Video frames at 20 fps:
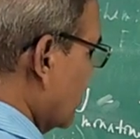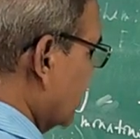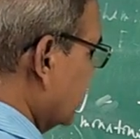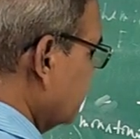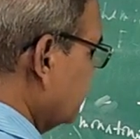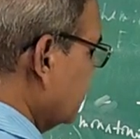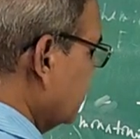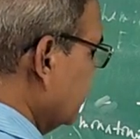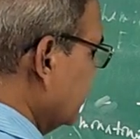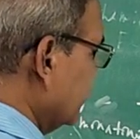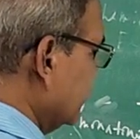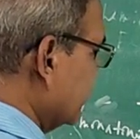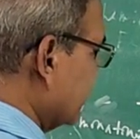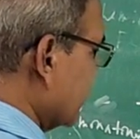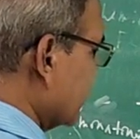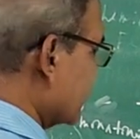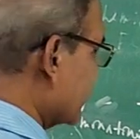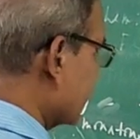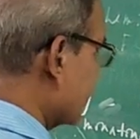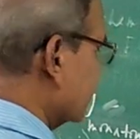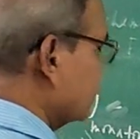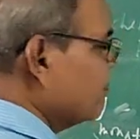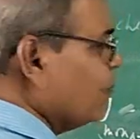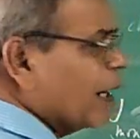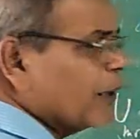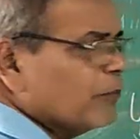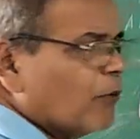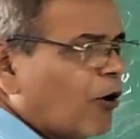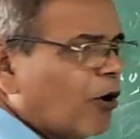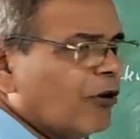And if you are interested,
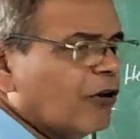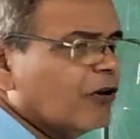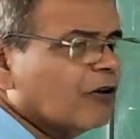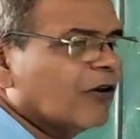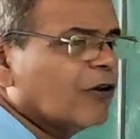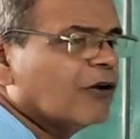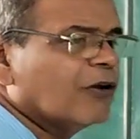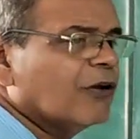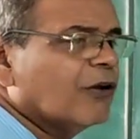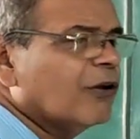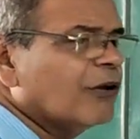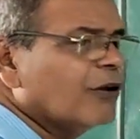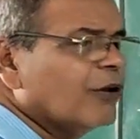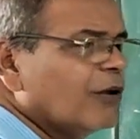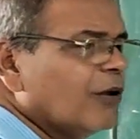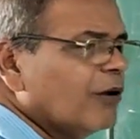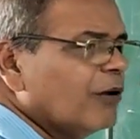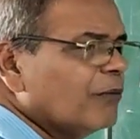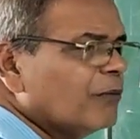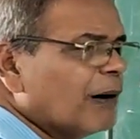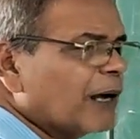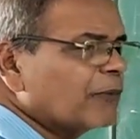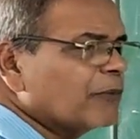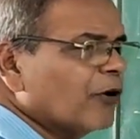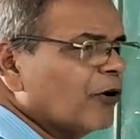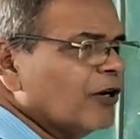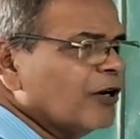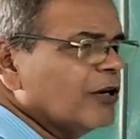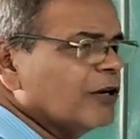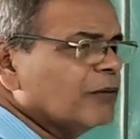per mole,
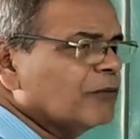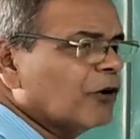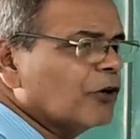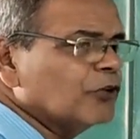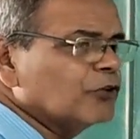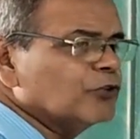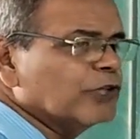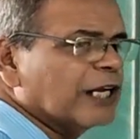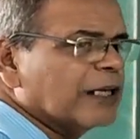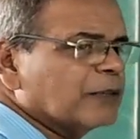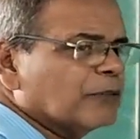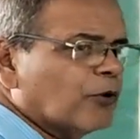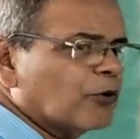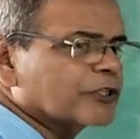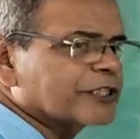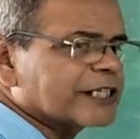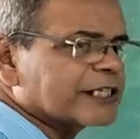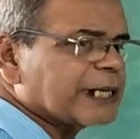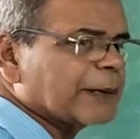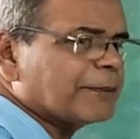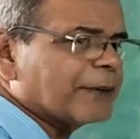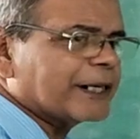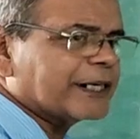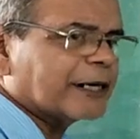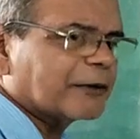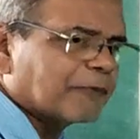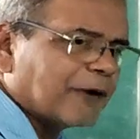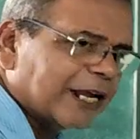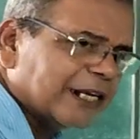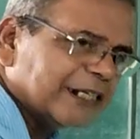molecule and moles are
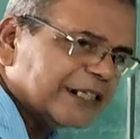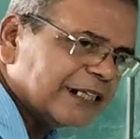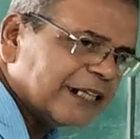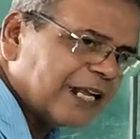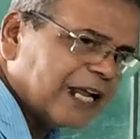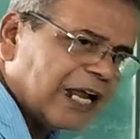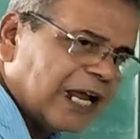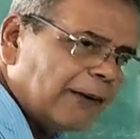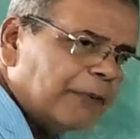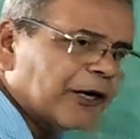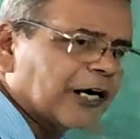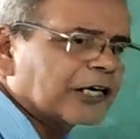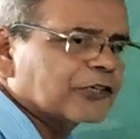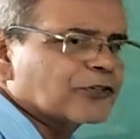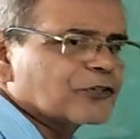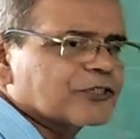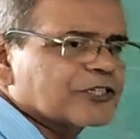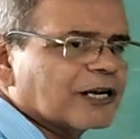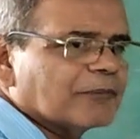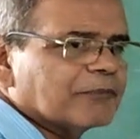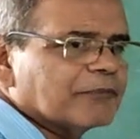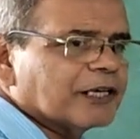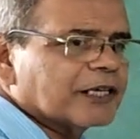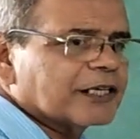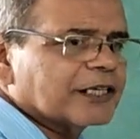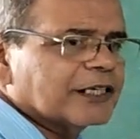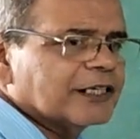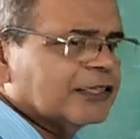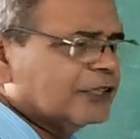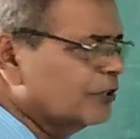separated by Avogadro's number.